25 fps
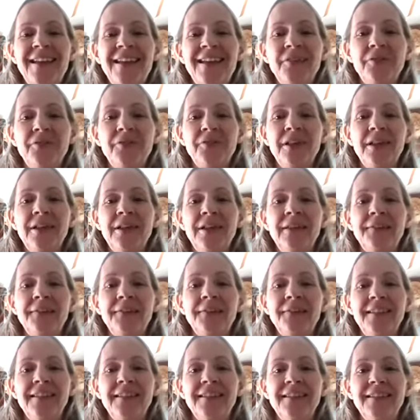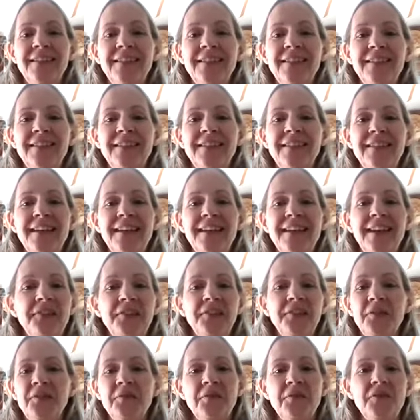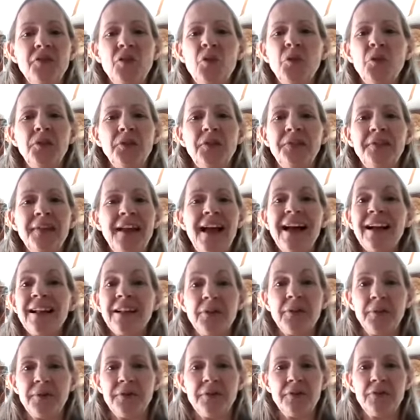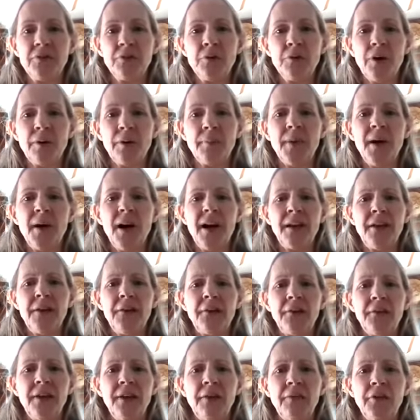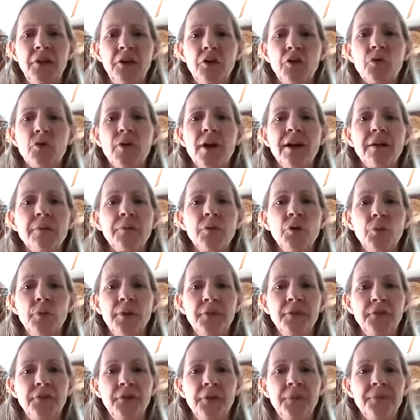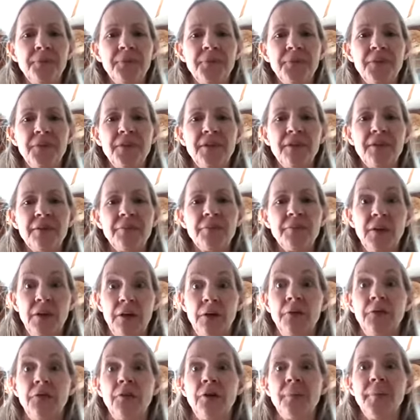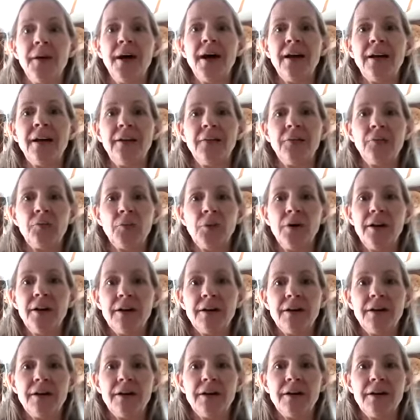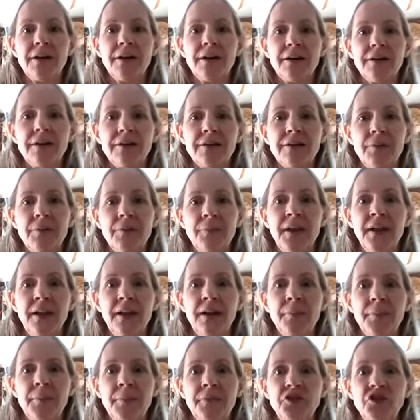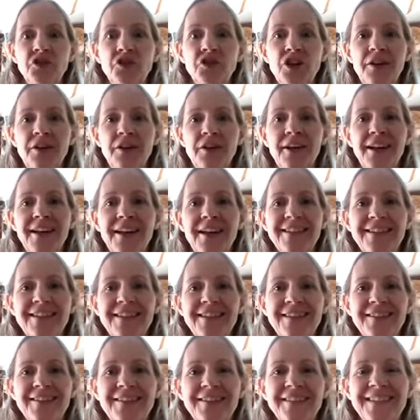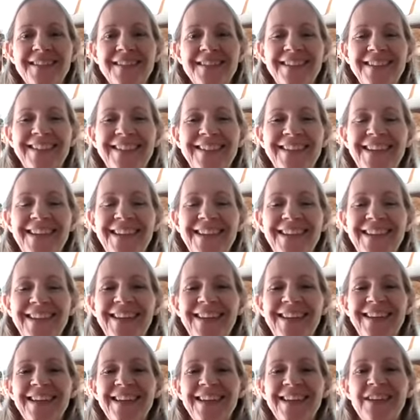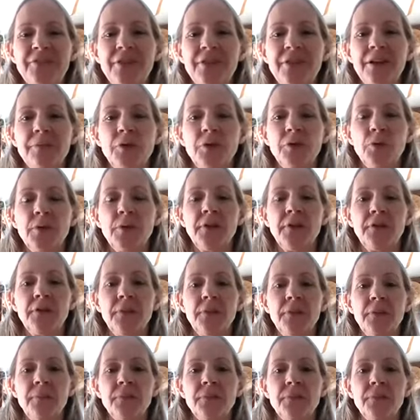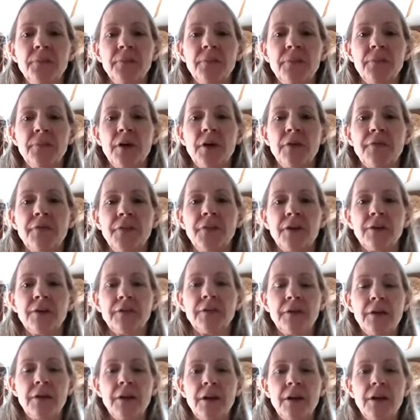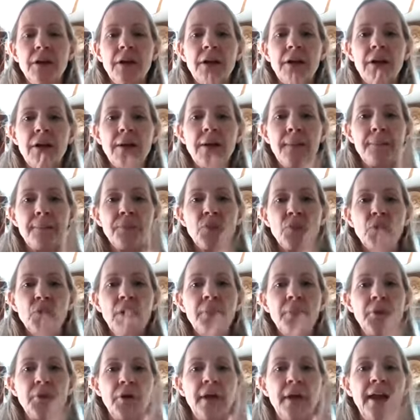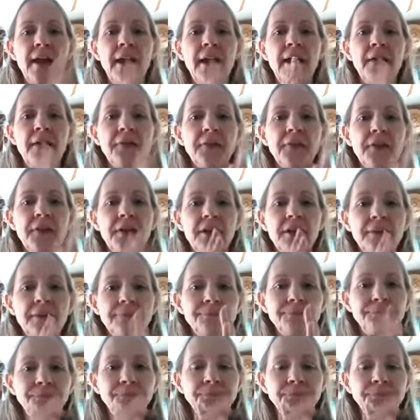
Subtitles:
And release it. Takes it, knows exactly what to do. Our bodies have incredible wisdom because our body is what? Made up of chi, right? Incredible wisdom. Perfect. Rub your hands again.